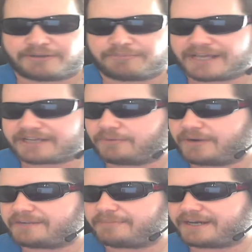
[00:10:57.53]
all black and
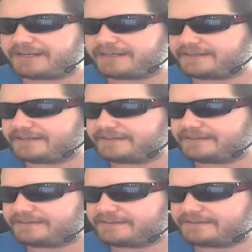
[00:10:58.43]
white about it,
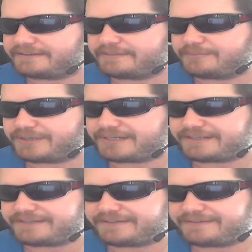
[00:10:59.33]
but
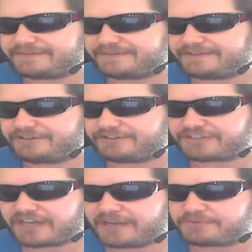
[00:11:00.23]
there's
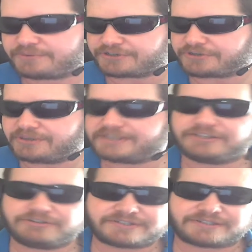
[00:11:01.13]
times when going to
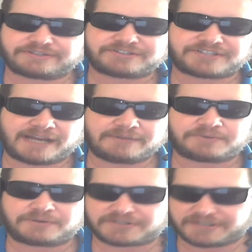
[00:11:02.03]
use it. There's times
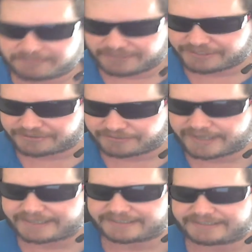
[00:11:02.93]
where it's going to be in your
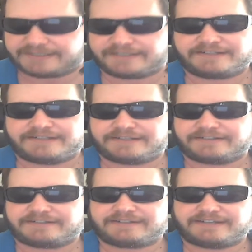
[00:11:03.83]
writing.
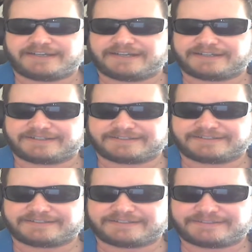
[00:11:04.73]

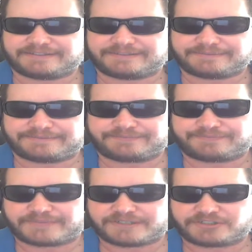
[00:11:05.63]
And
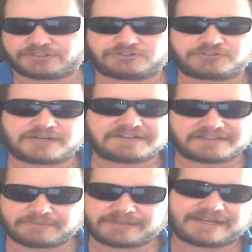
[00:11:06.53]
sure, try to
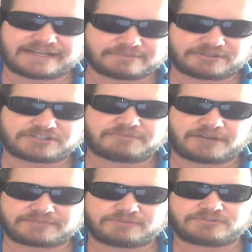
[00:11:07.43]
eliminate it as much as
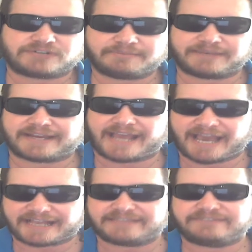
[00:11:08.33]
possible. Try to make it
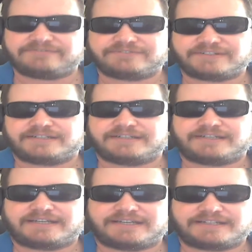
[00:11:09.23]
active
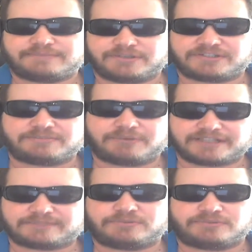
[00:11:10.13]
as much as
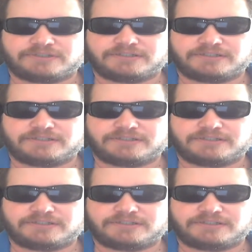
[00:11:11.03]
possible.